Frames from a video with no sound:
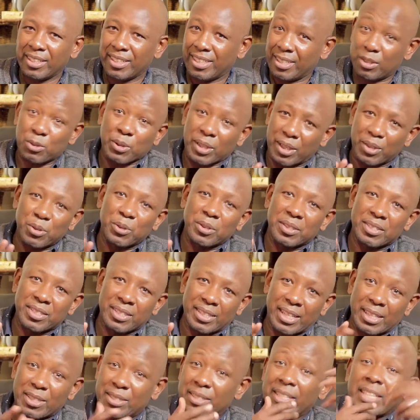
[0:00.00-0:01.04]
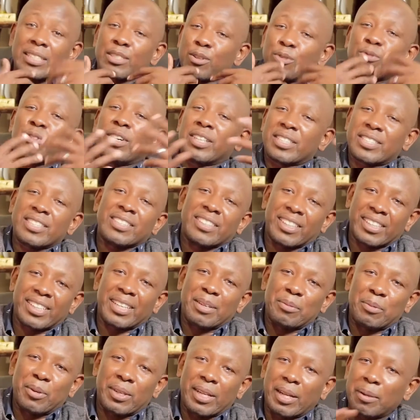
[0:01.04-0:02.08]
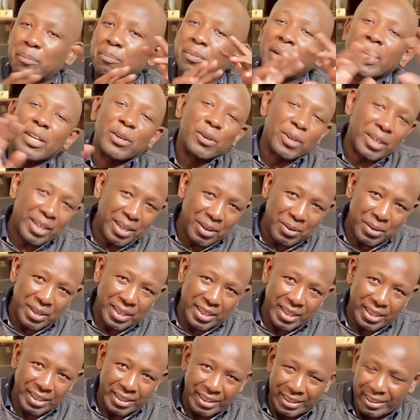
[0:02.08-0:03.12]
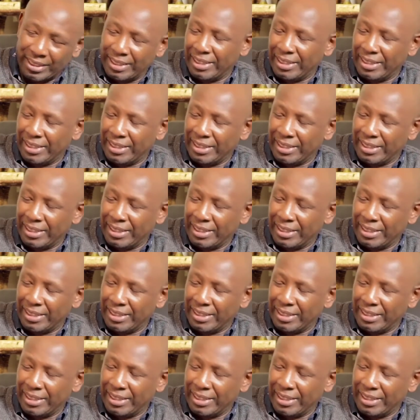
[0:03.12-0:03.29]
That's what I could say. That's, that's the first thing that came out. I'll buy you a car one day.